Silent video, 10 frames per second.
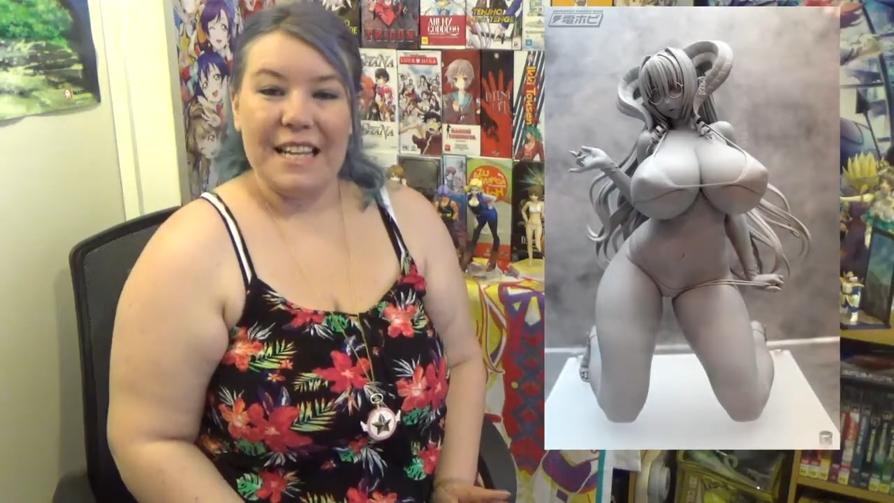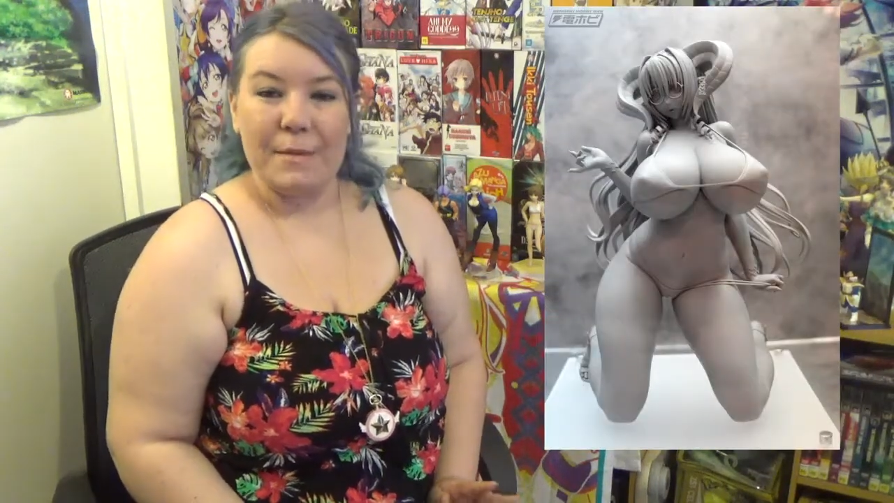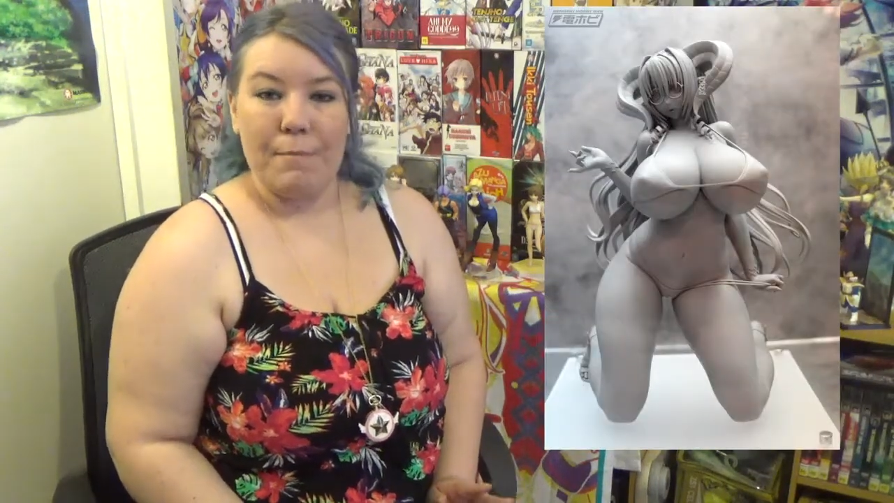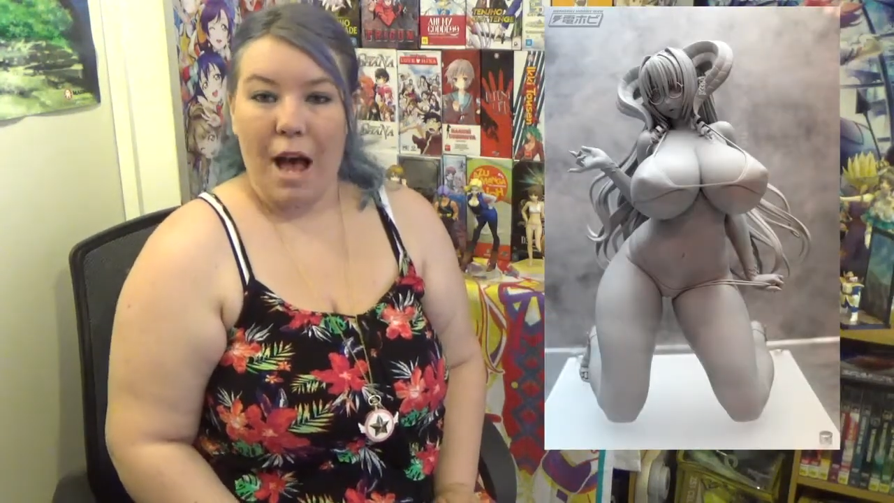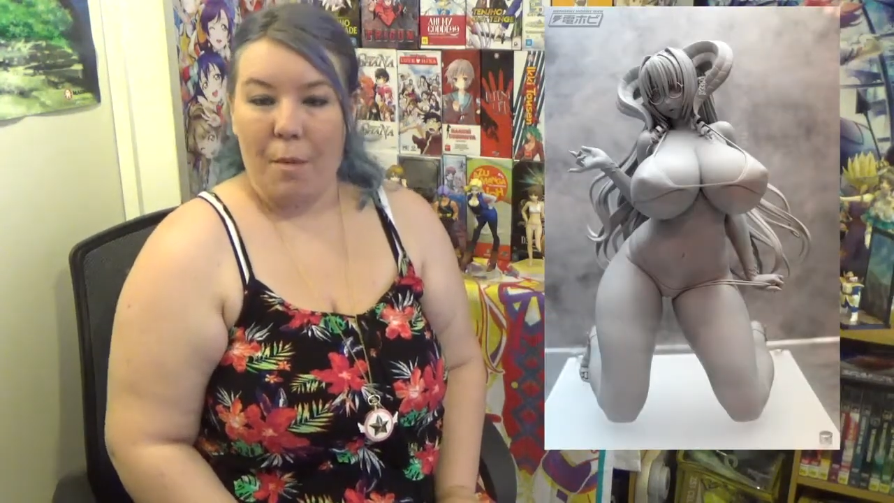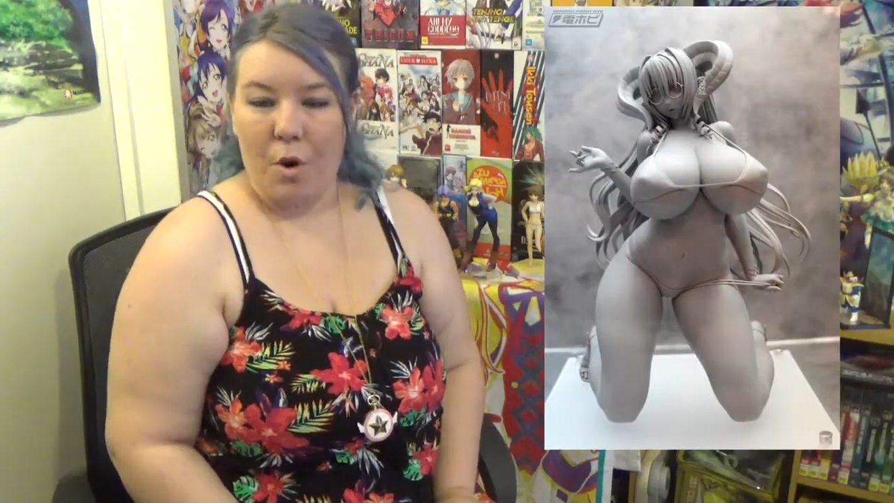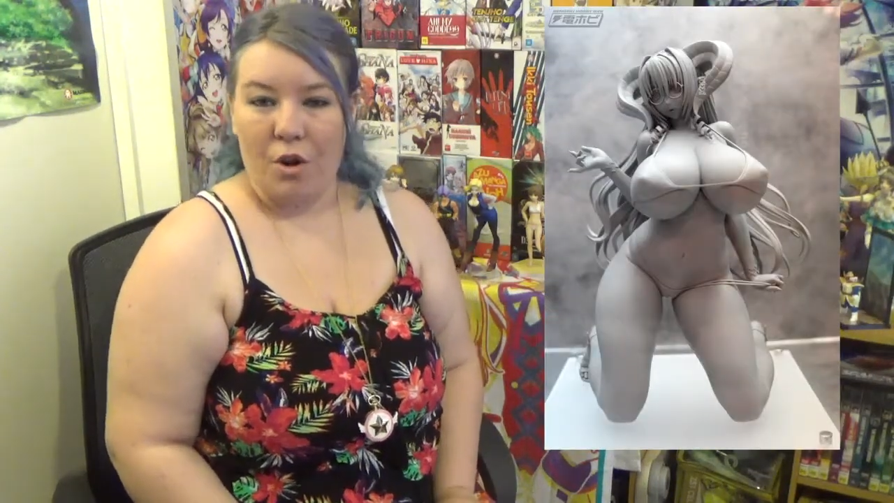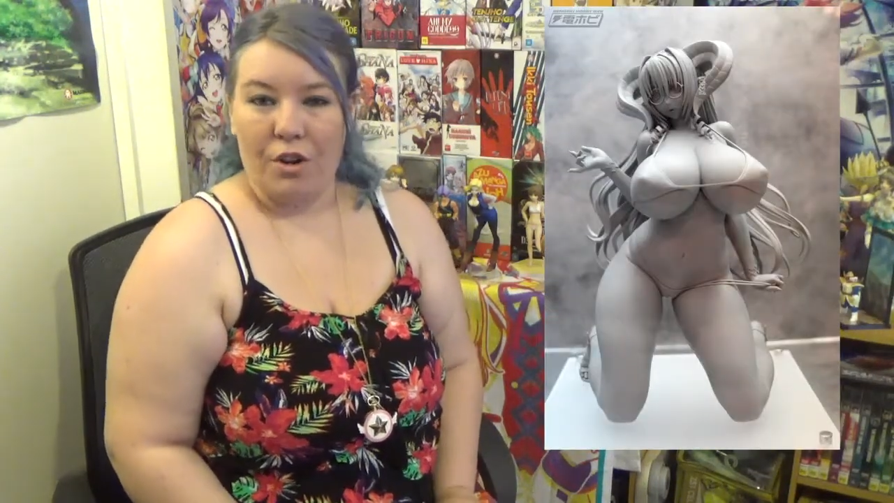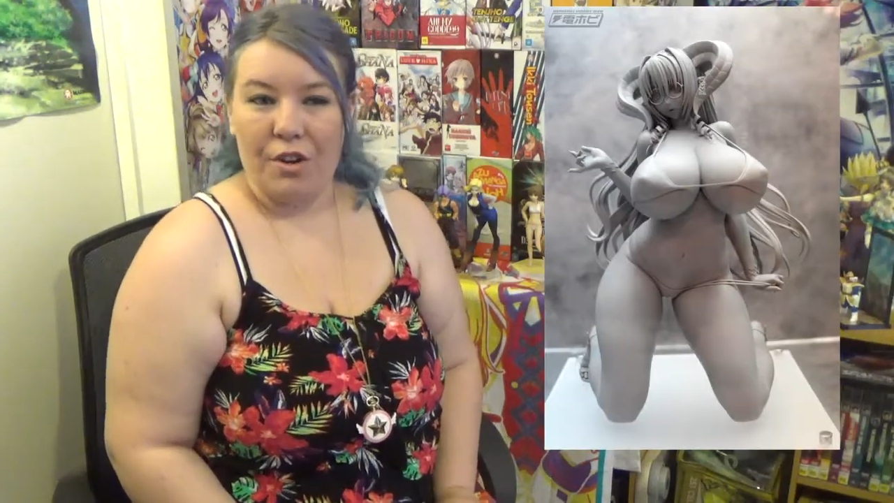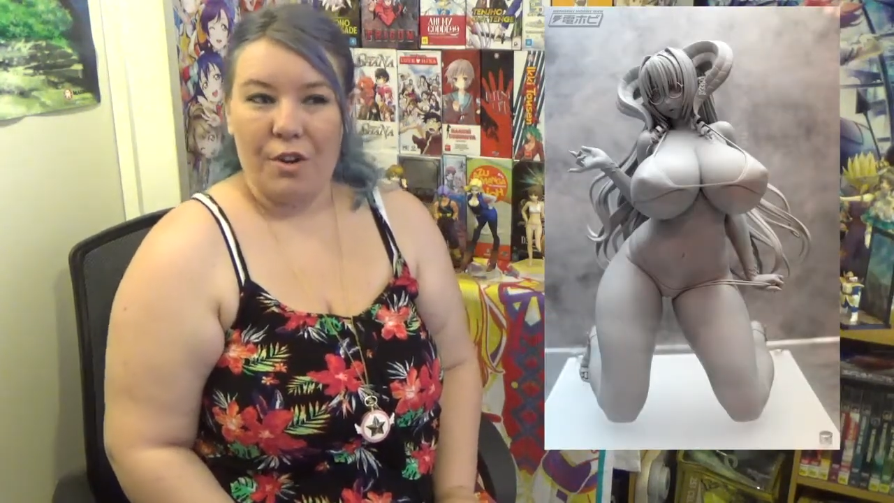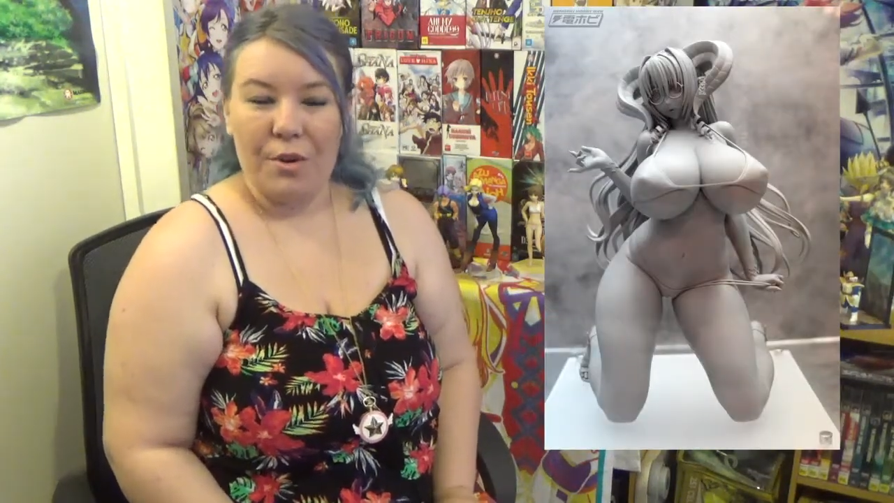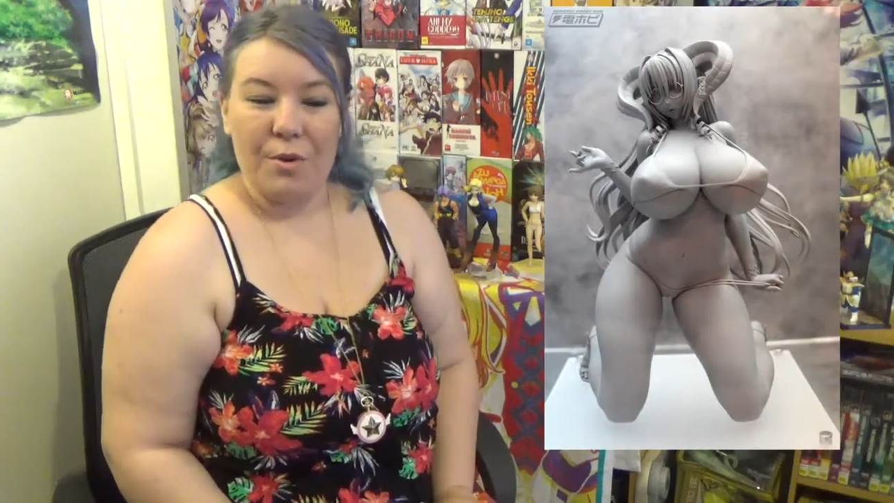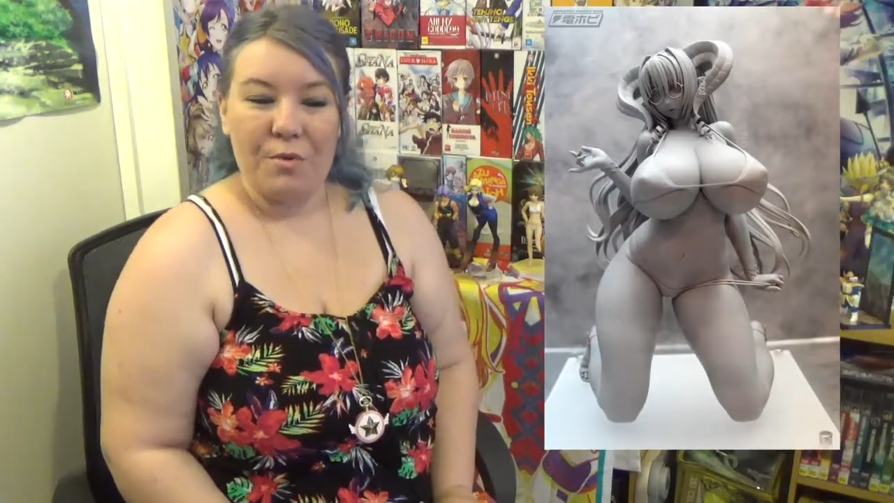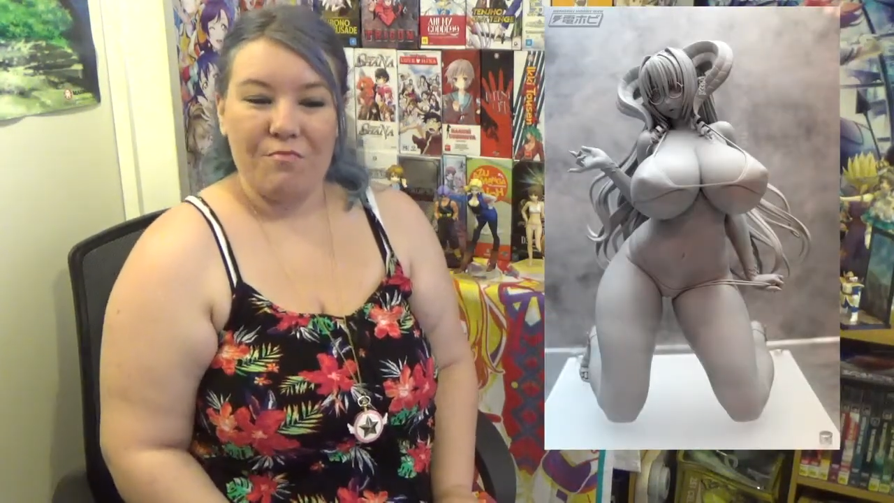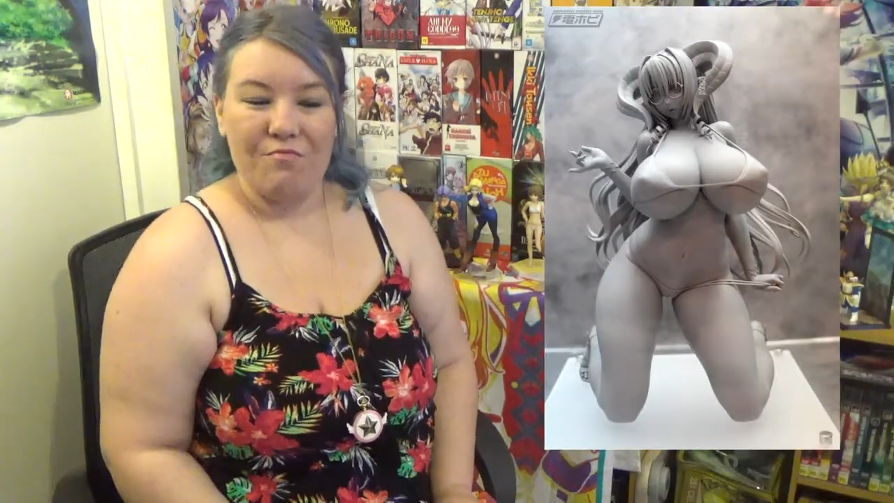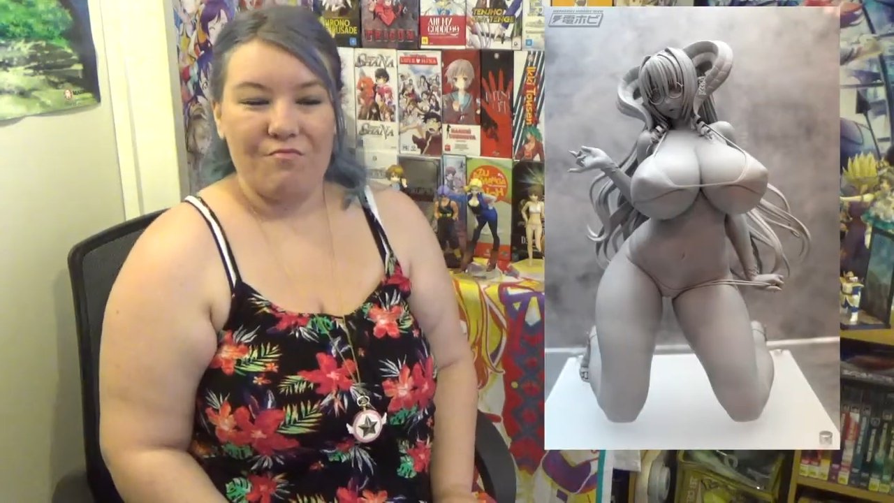is Mammon, who